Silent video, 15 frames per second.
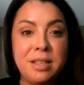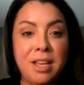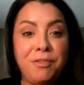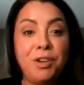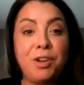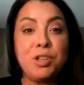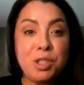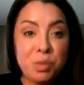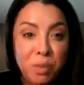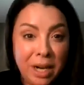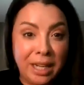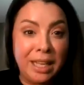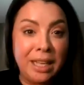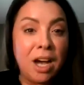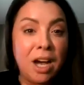If you're
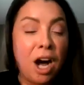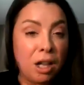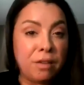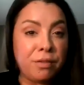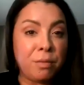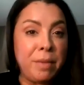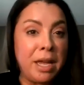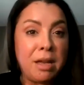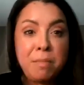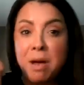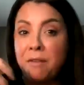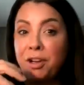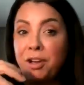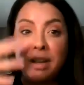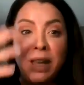sweating all of your makeup
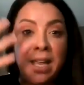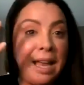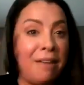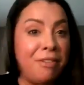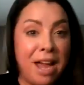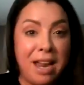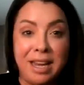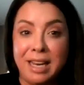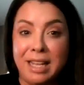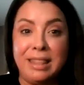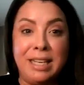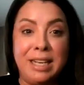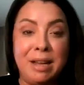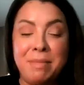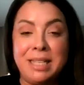off and you're like, I've got
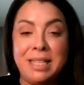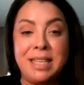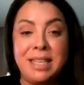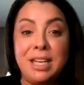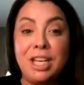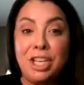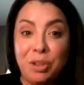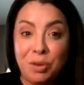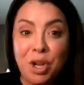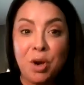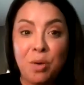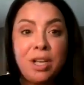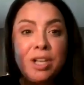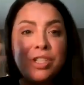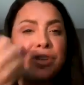nothing on my skin, and you
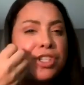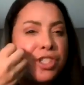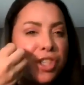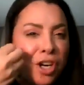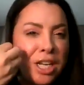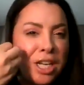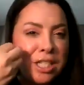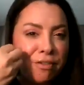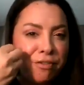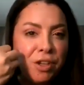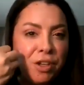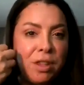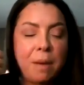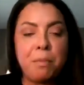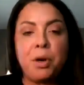know it because you're starting to
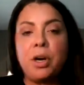feel that